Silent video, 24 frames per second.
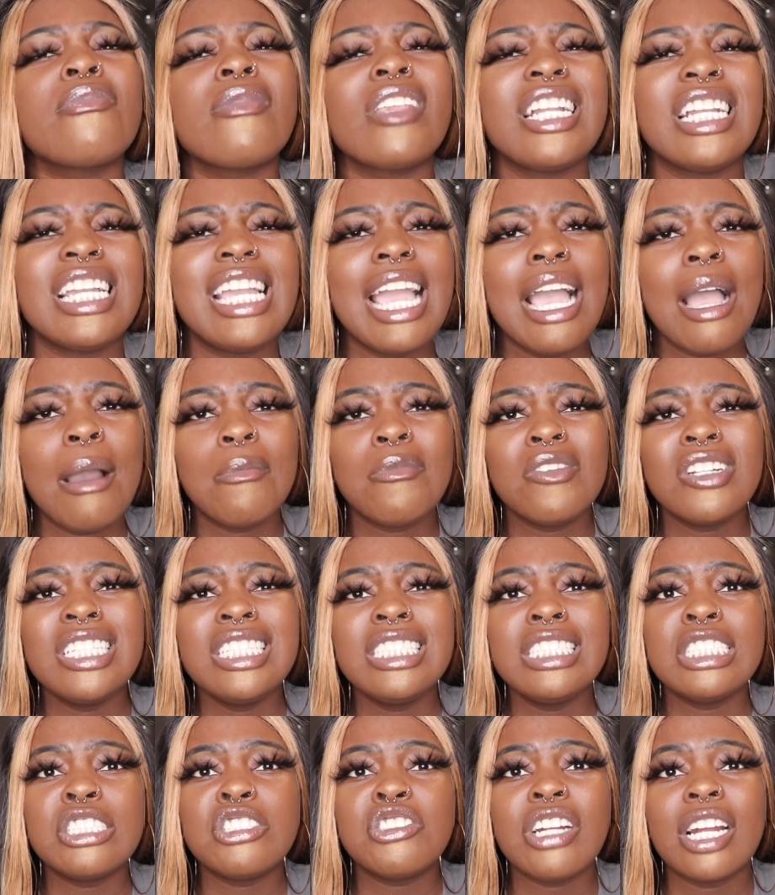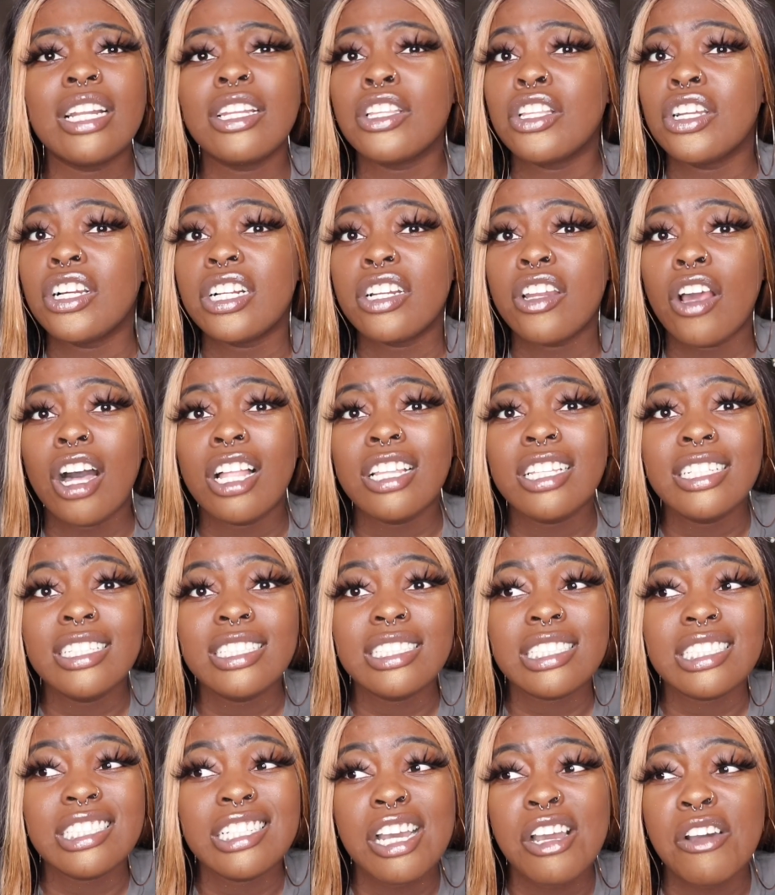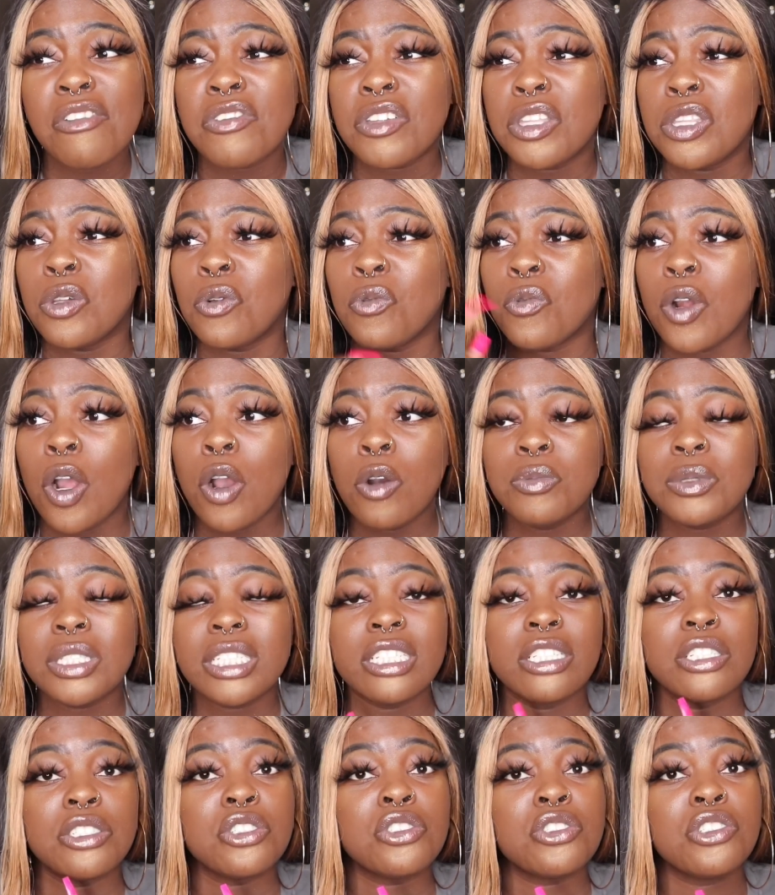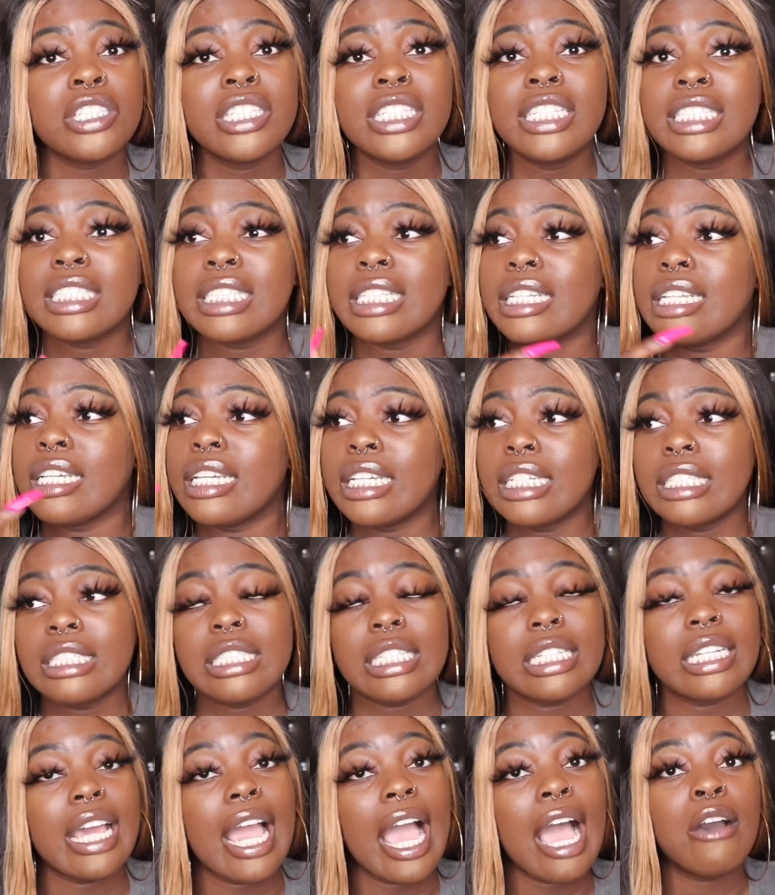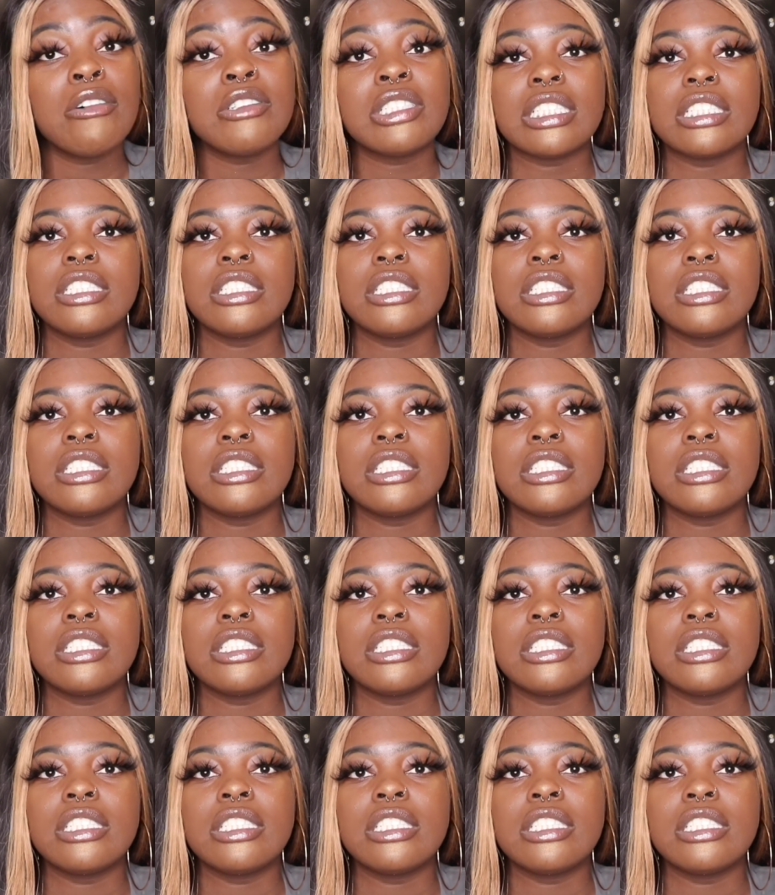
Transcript: yeah, I'm really just trying to learn all of this stuff and the ropes and the strings and the ins and the outs.